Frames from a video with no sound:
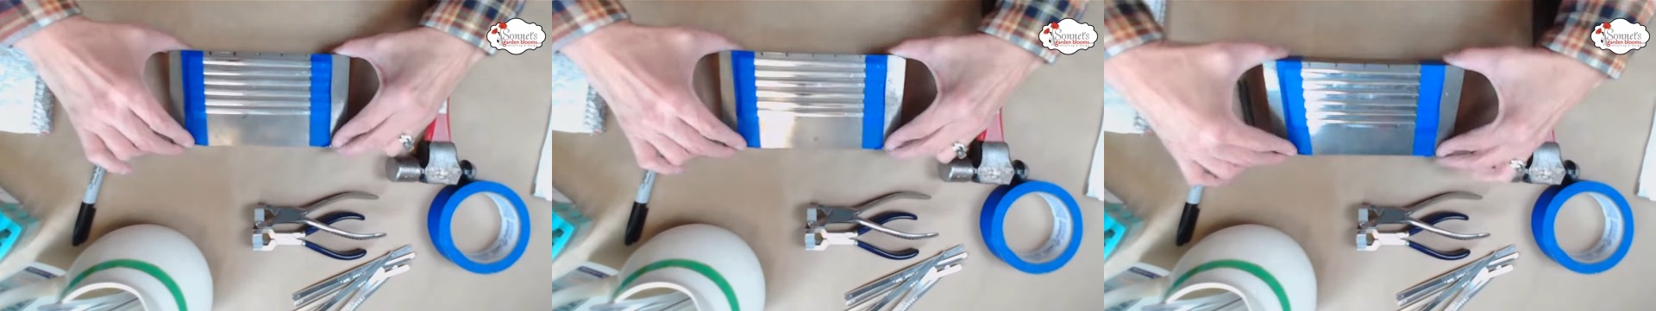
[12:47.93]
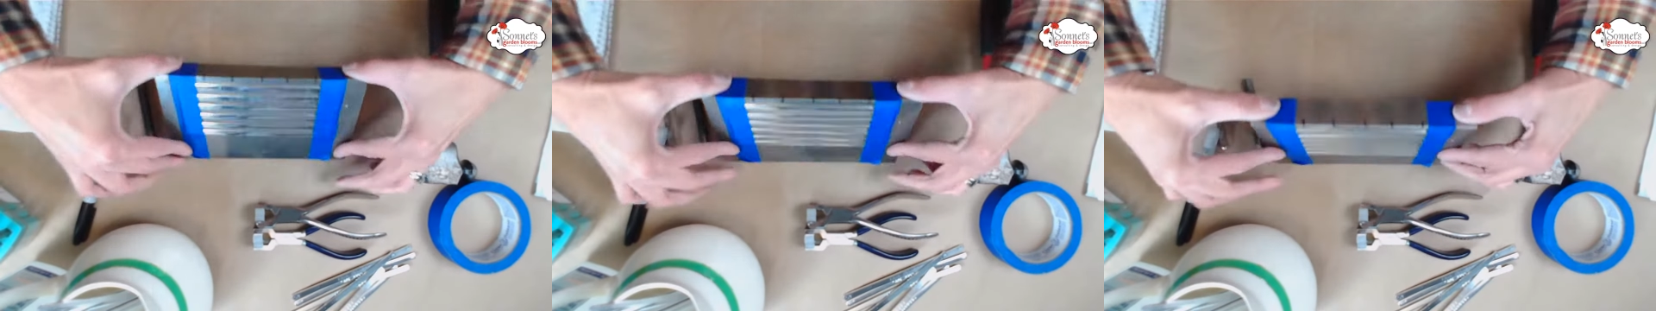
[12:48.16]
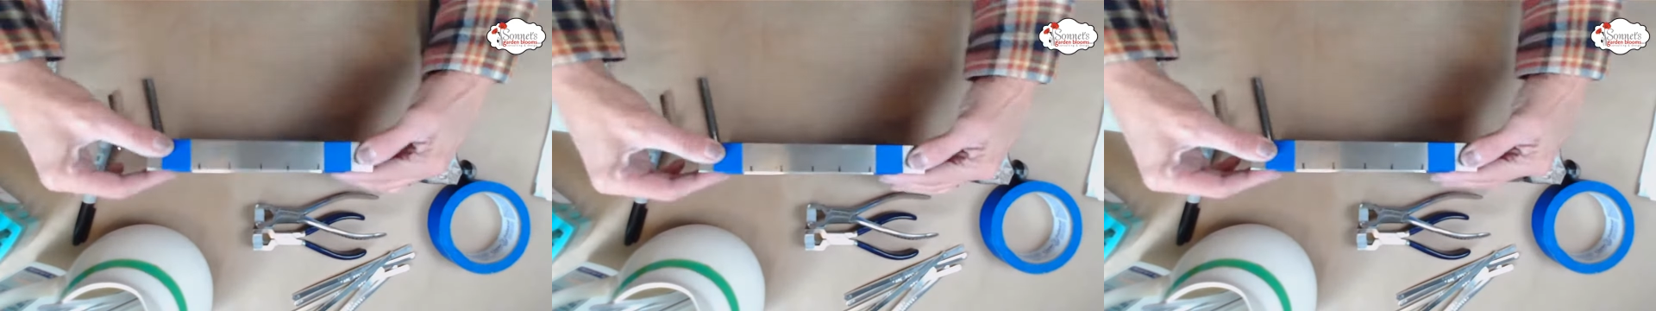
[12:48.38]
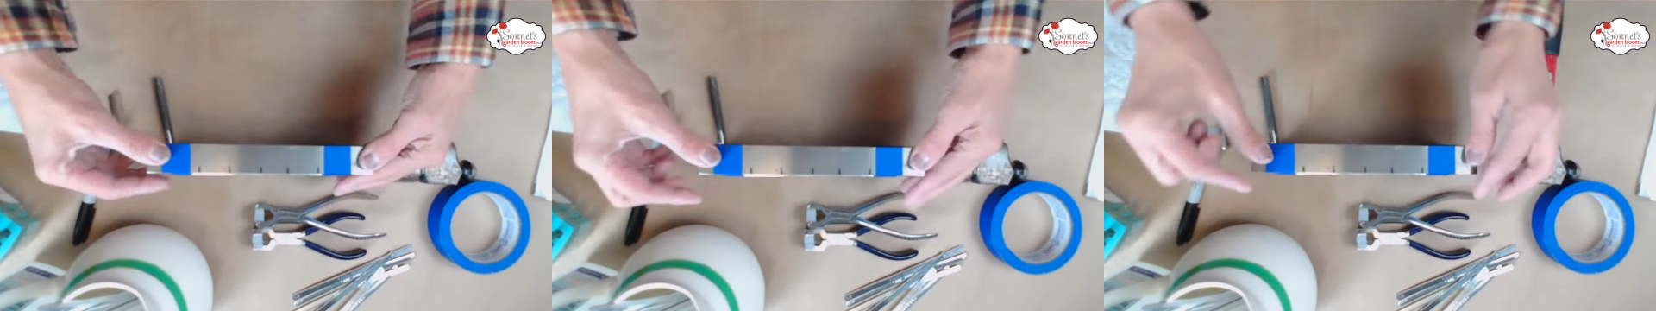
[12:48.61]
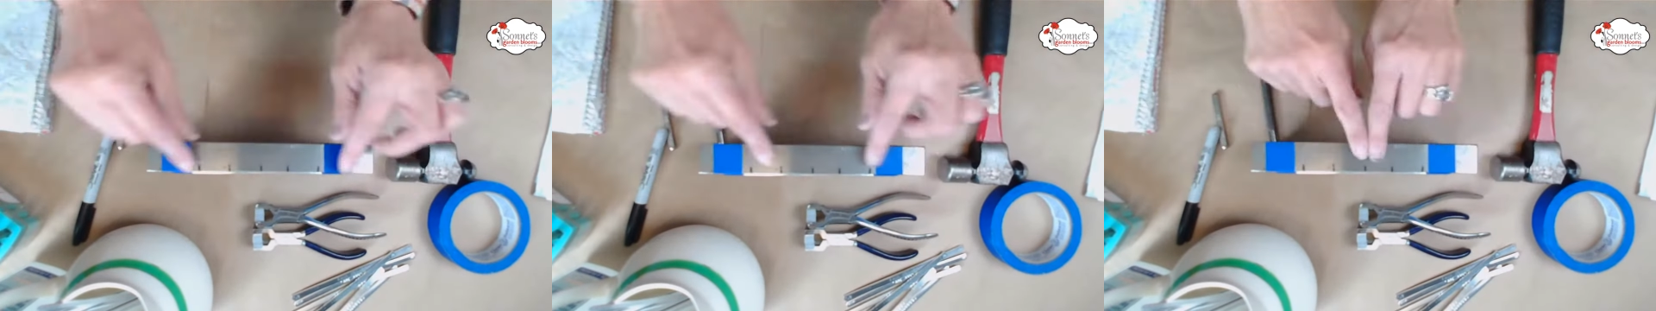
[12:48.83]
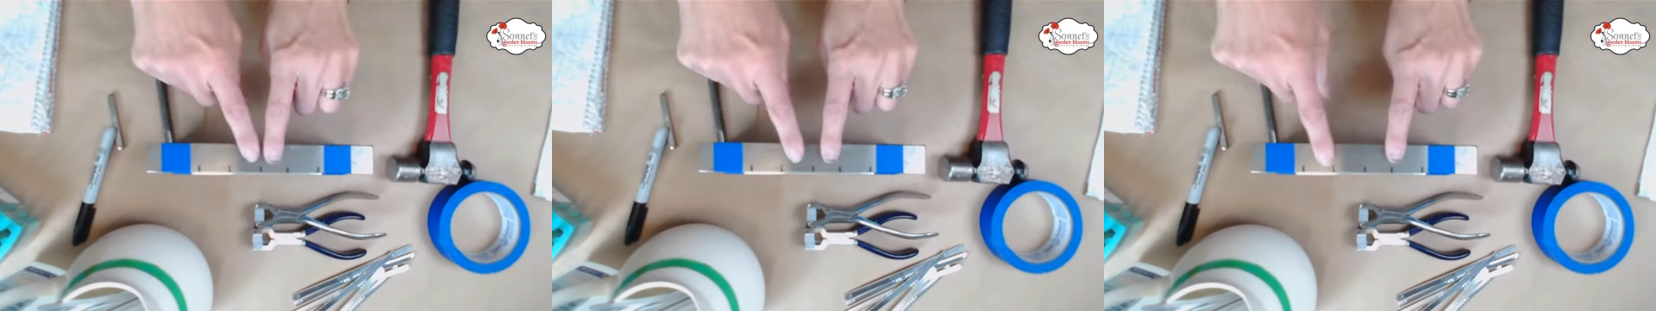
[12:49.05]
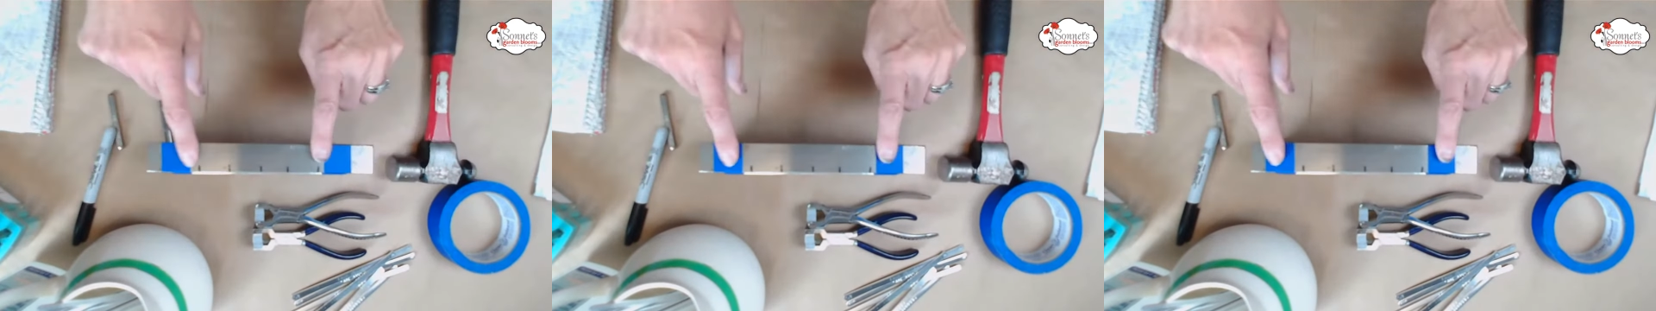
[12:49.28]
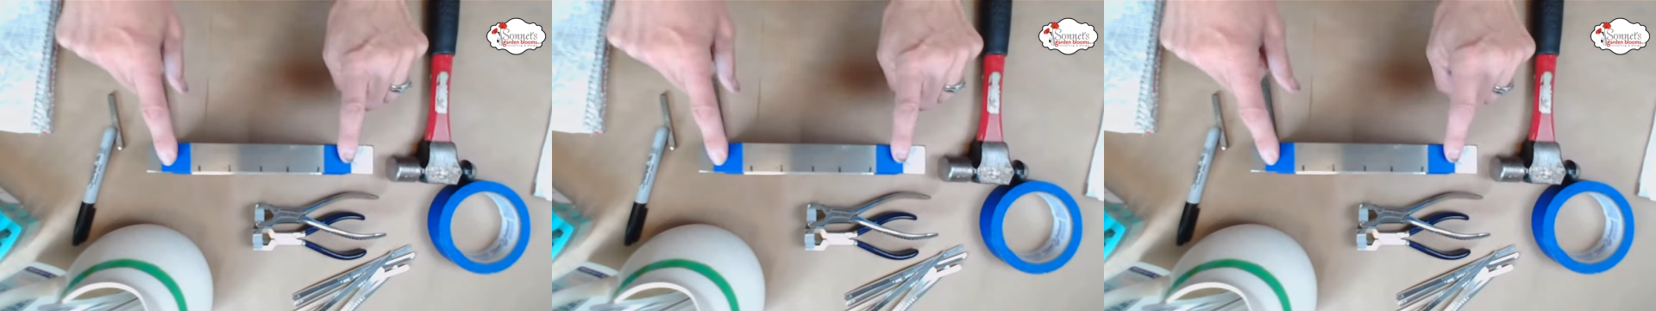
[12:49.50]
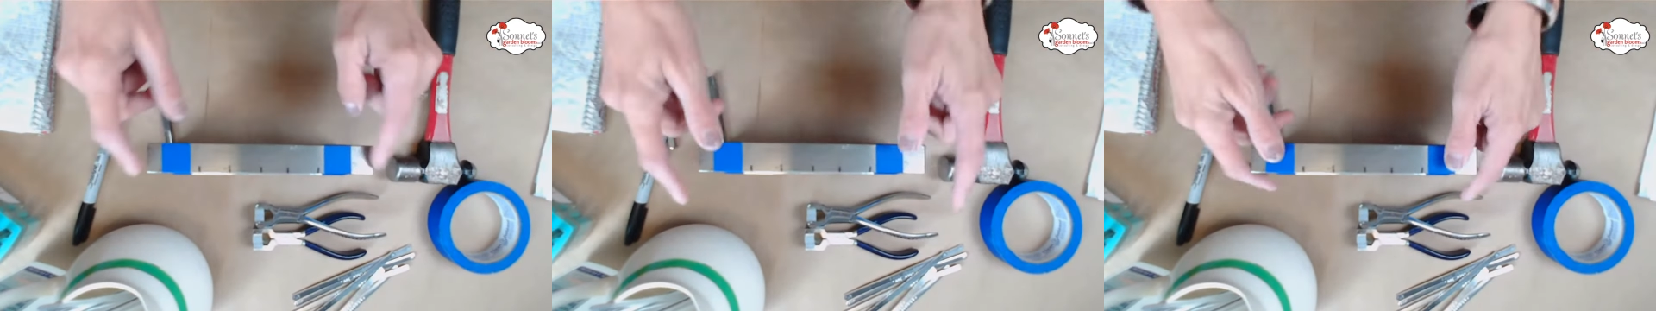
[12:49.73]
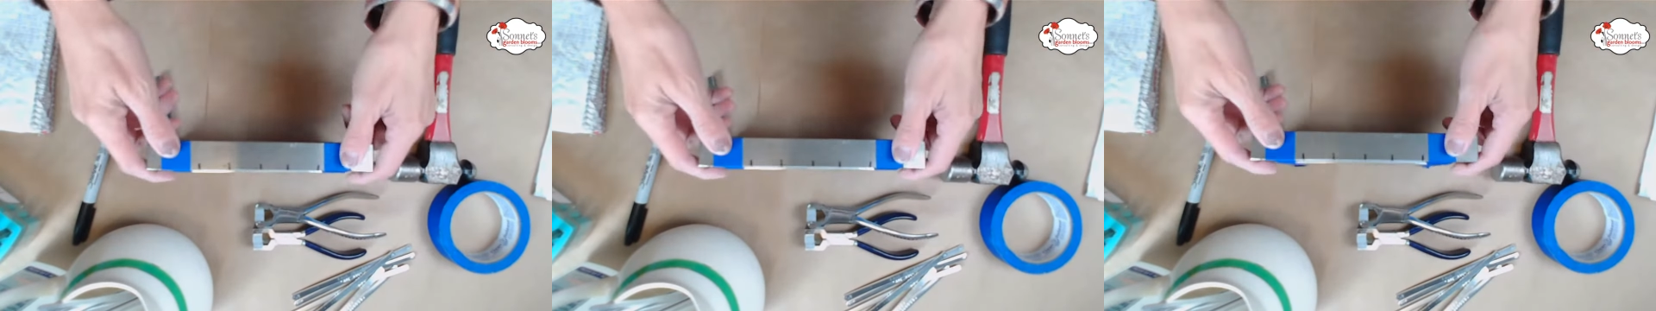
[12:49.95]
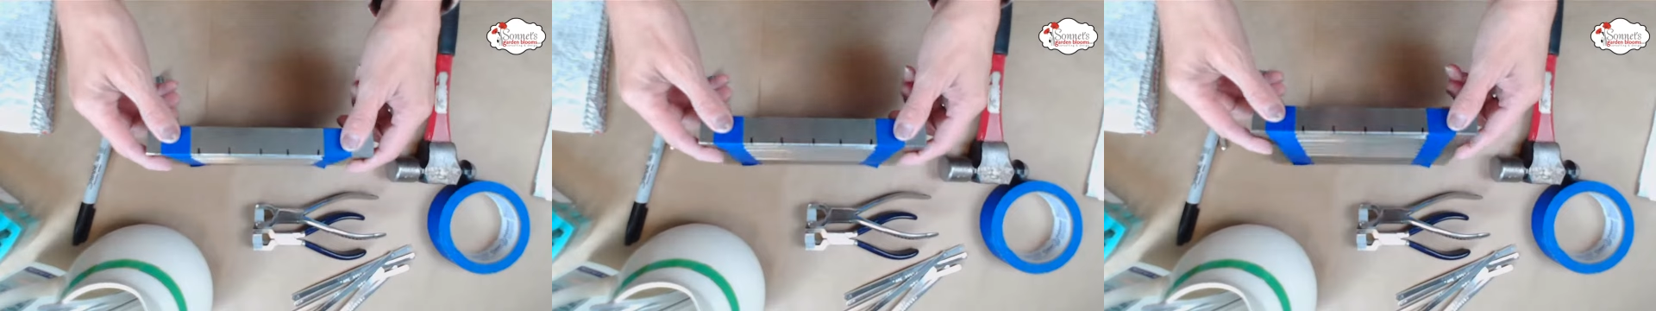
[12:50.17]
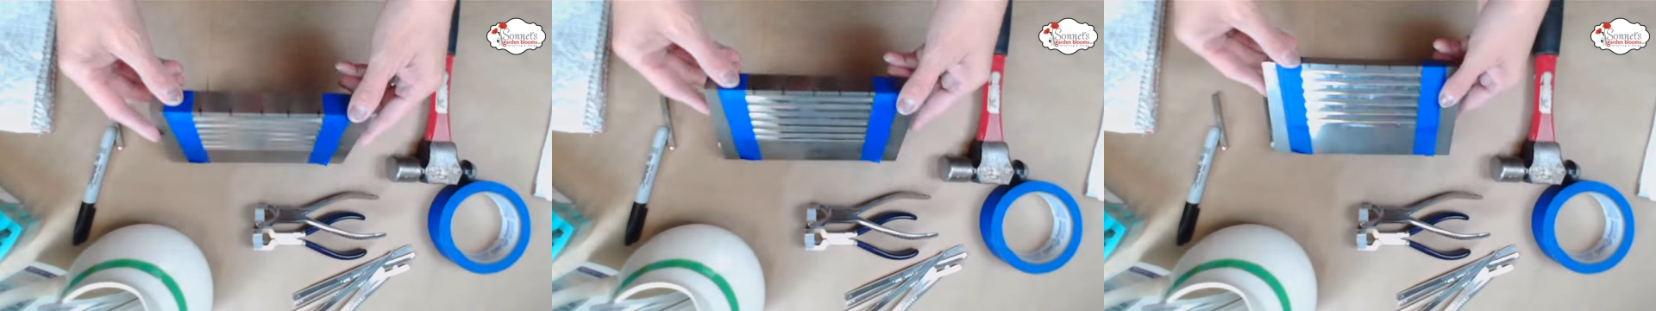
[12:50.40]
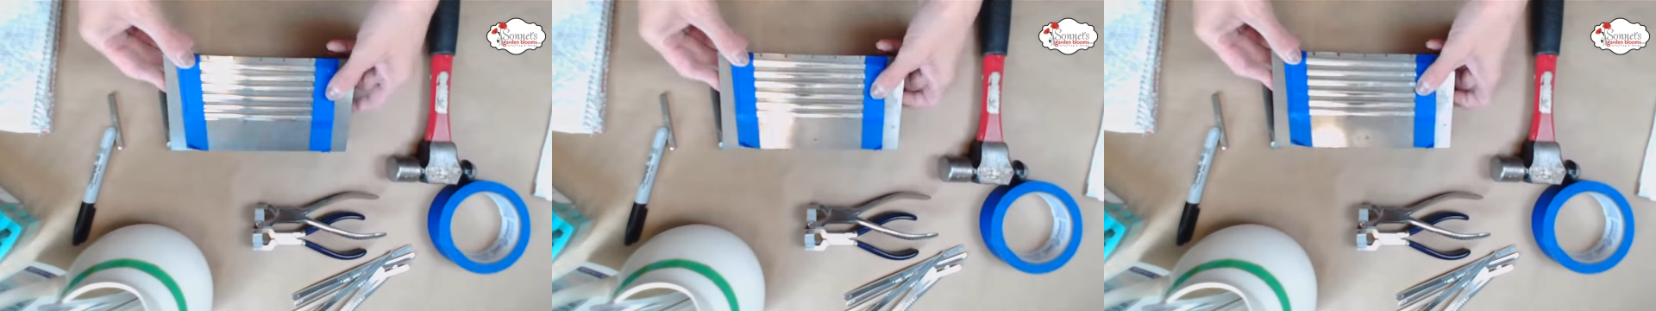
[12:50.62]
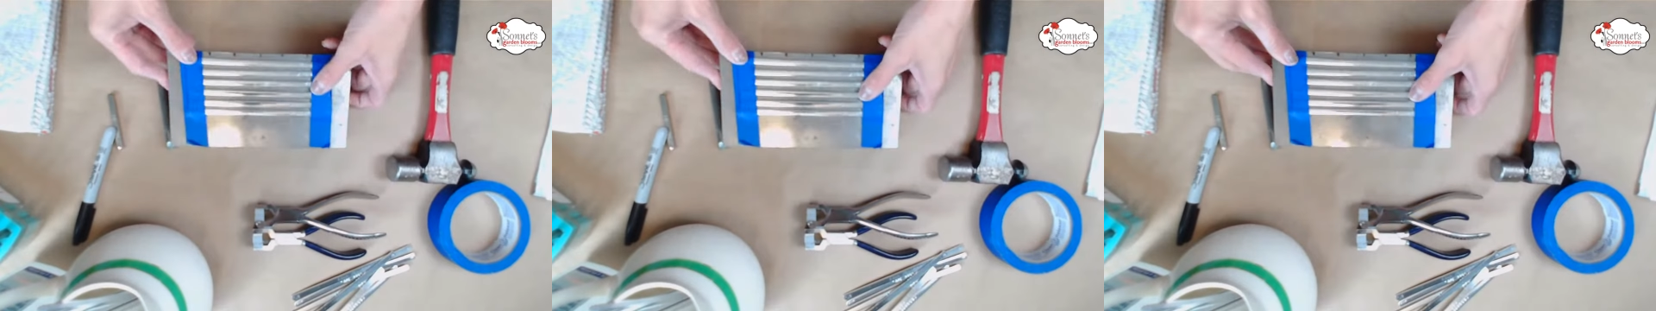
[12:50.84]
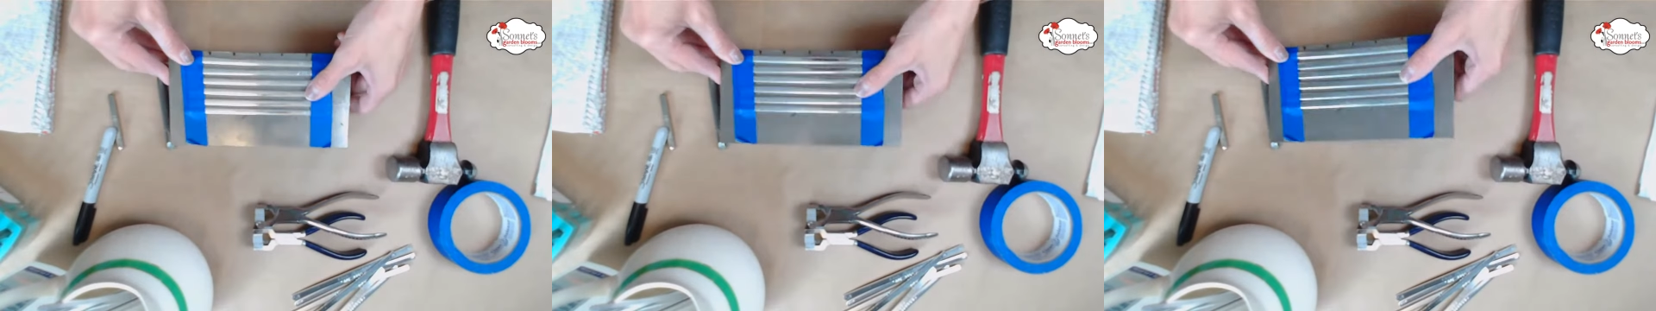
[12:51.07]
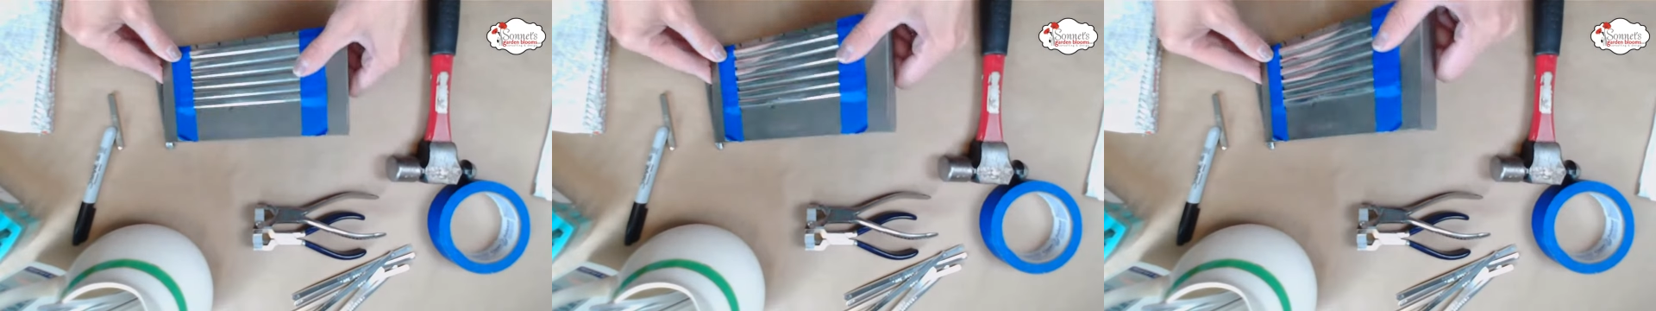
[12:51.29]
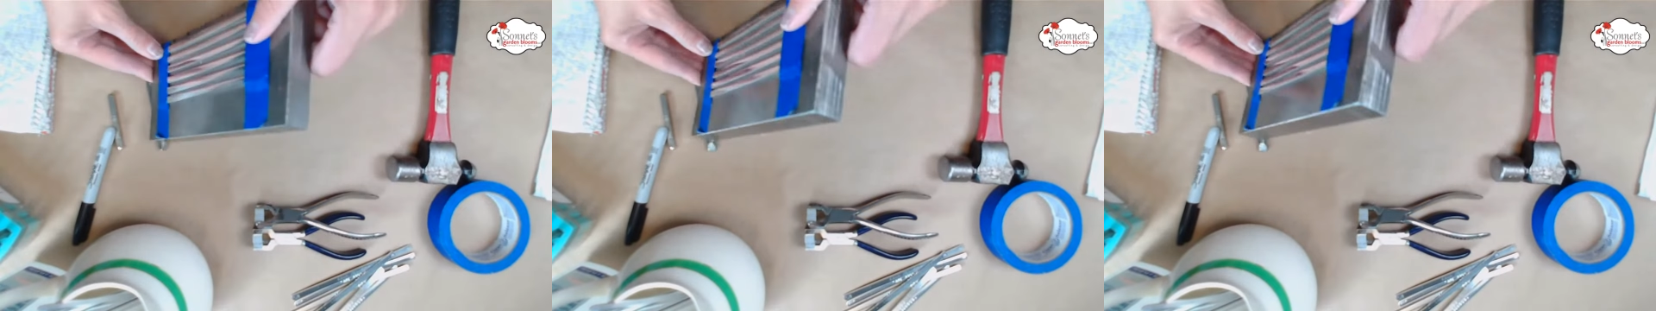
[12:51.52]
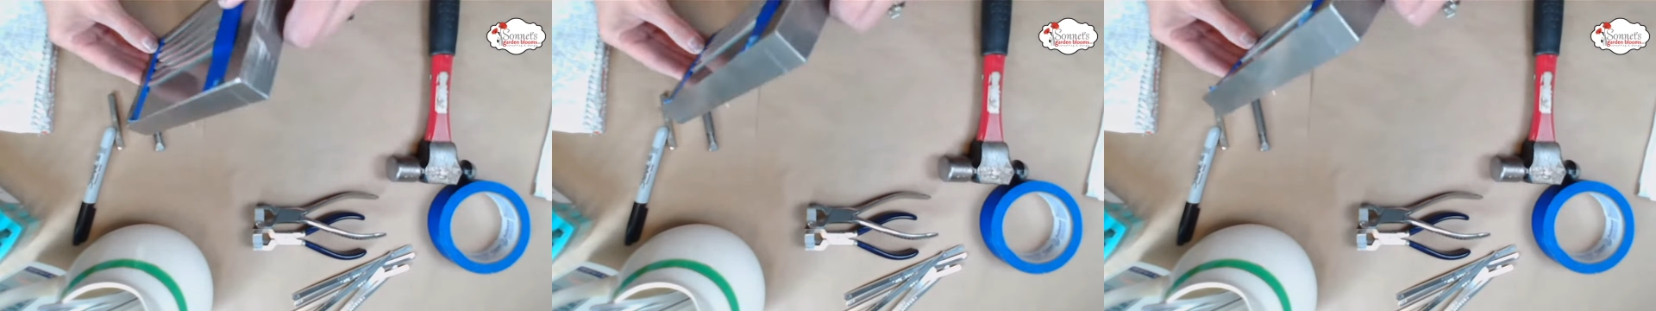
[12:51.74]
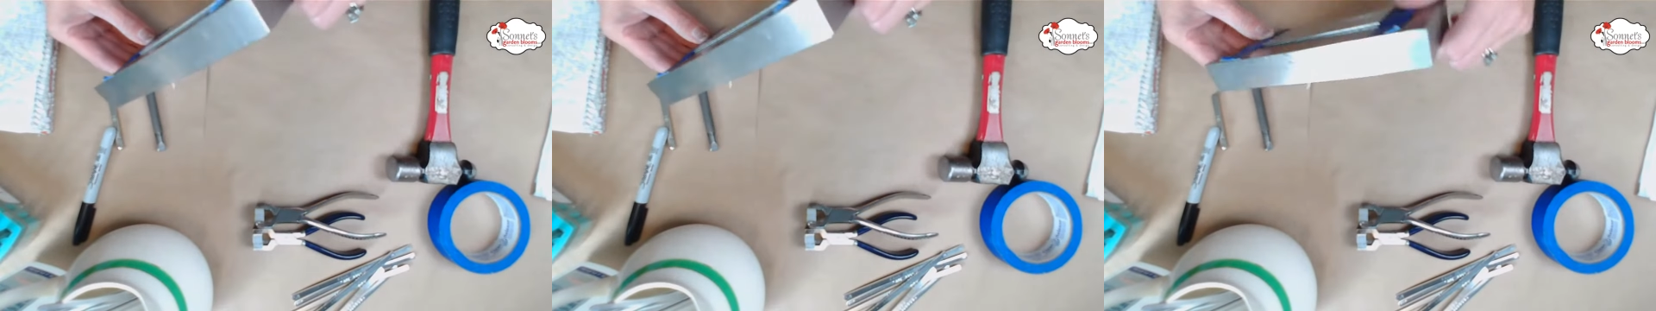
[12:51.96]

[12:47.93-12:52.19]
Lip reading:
No face is visible, so there are no lips to read.